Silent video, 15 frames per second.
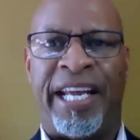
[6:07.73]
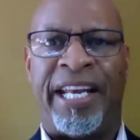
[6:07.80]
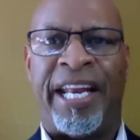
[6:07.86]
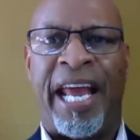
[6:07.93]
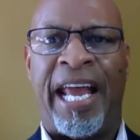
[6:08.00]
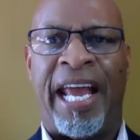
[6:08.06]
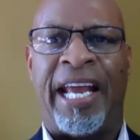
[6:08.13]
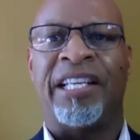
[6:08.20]
N
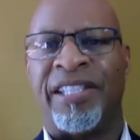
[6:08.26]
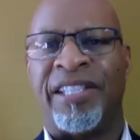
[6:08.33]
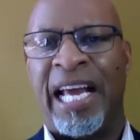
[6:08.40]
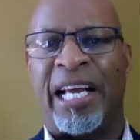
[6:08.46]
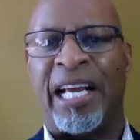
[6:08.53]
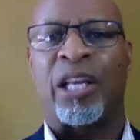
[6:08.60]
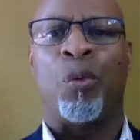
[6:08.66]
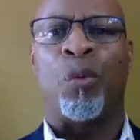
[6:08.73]
A,
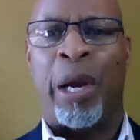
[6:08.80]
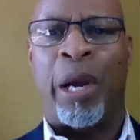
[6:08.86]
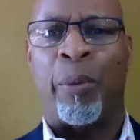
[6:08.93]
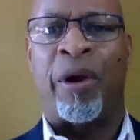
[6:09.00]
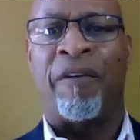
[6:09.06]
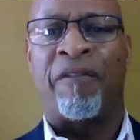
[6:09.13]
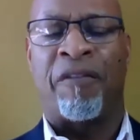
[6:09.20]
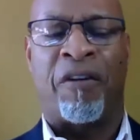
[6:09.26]
exactly where
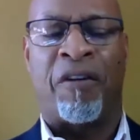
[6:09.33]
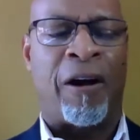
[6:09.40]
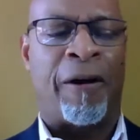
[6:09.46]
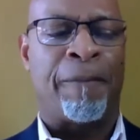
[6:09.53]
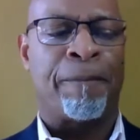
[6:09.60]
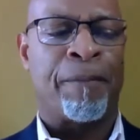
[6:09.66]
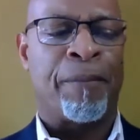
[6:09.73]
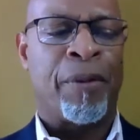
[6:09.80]
we're from.